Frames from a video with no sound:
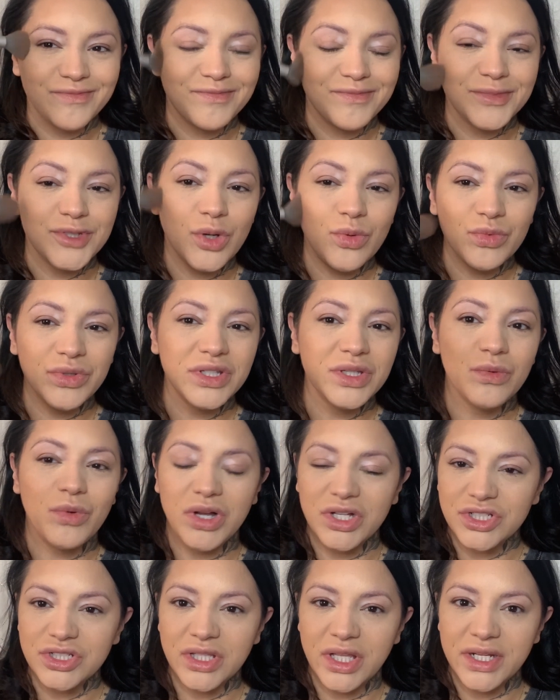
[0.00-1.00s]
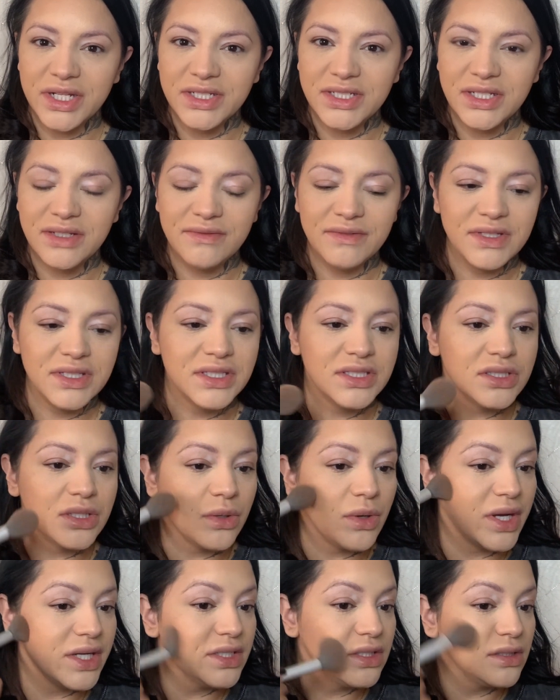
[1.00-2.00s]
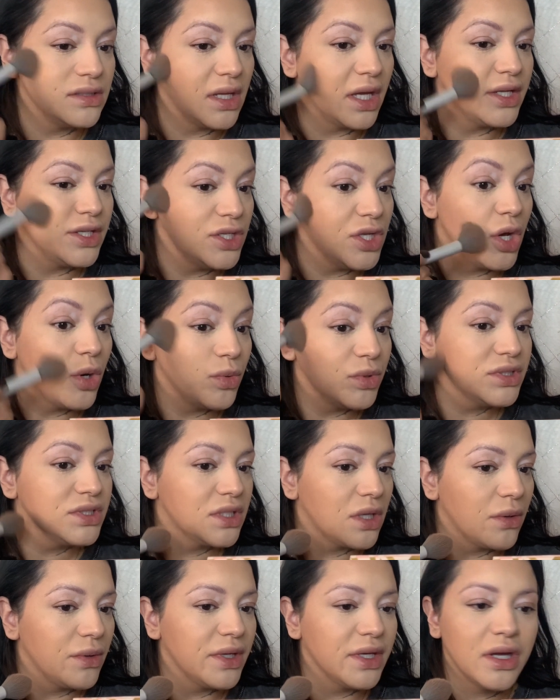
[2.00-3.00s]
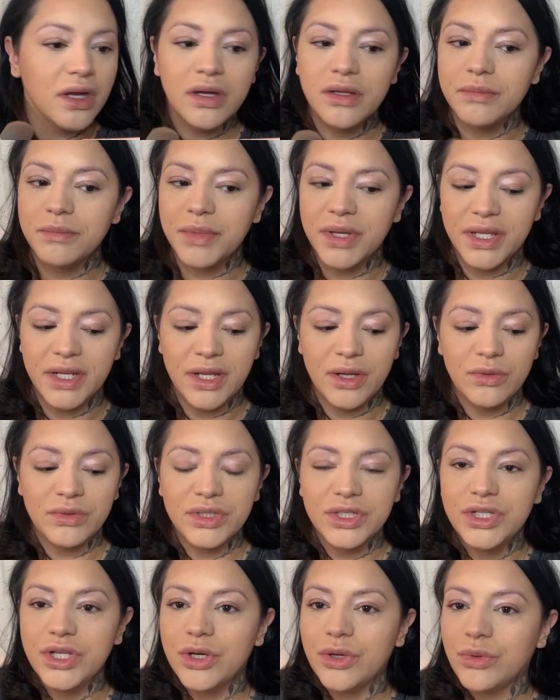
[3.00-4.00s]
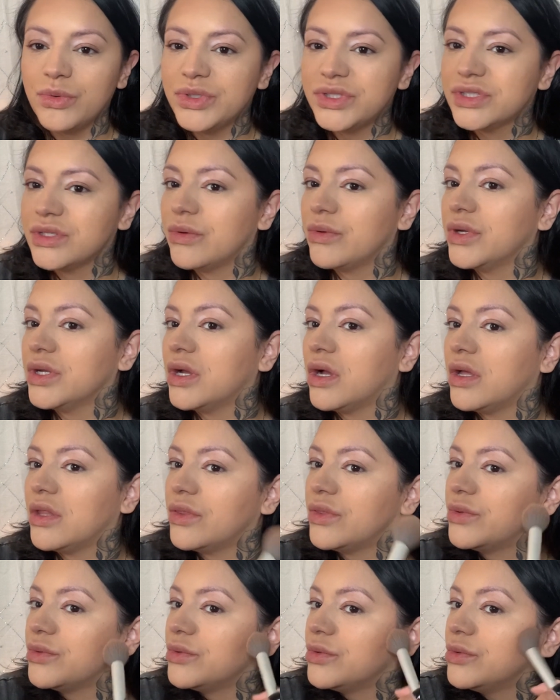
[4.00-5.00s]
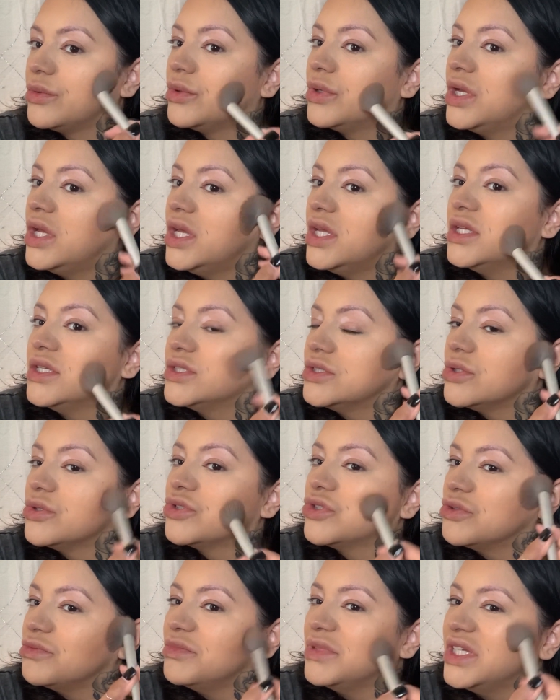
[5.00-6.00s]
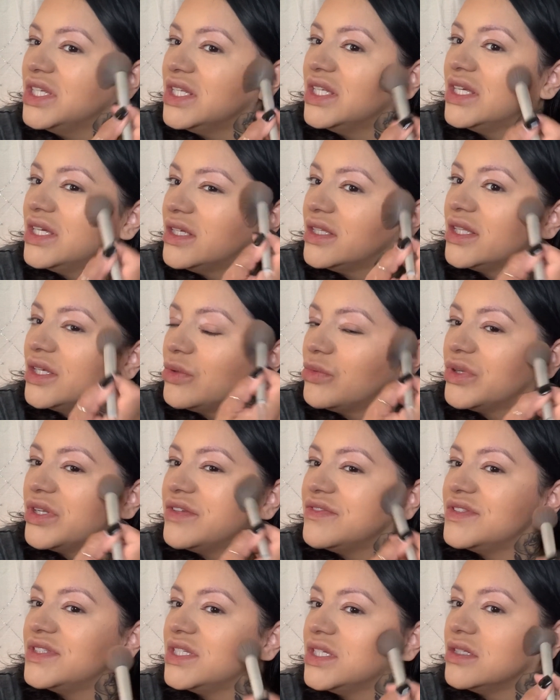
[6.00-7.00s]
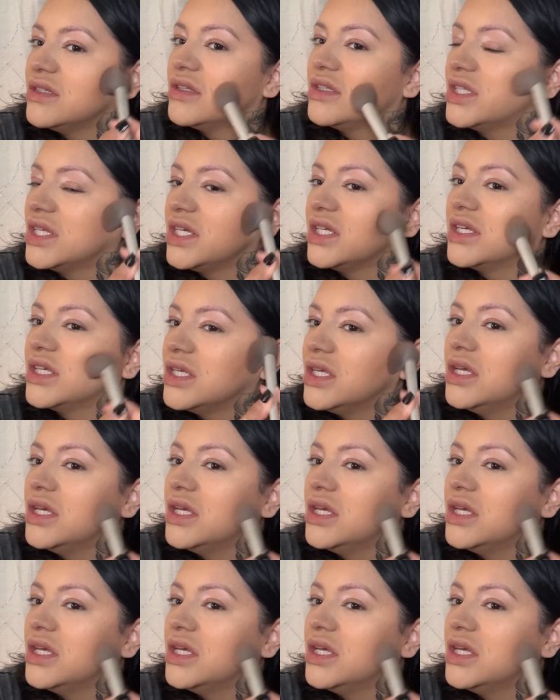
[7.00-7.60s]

don't really watch a lot of TV, so I know what's going on, but I only know what's going on through social media, like what I've seen on like